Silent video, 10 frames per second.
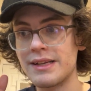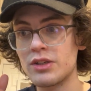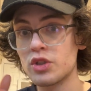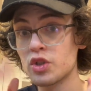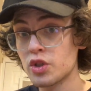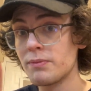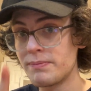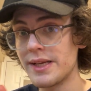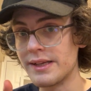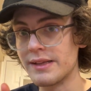should
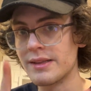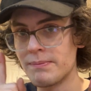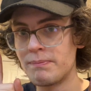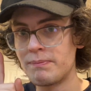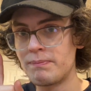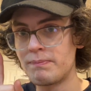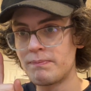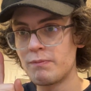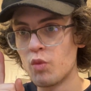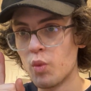be the
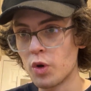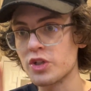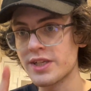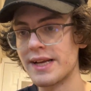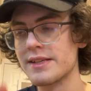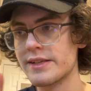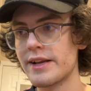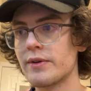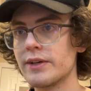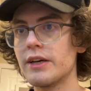worst case
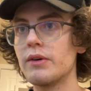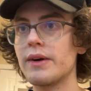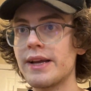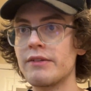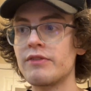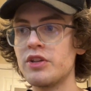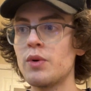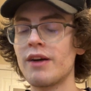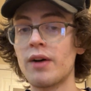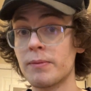scenario if you
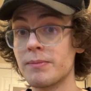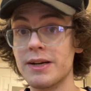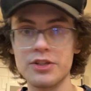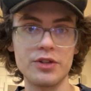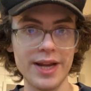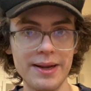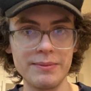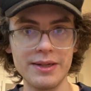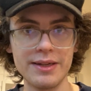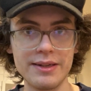have optimized your
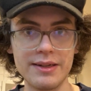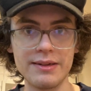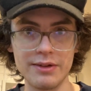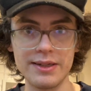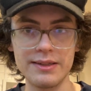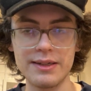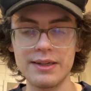game, right?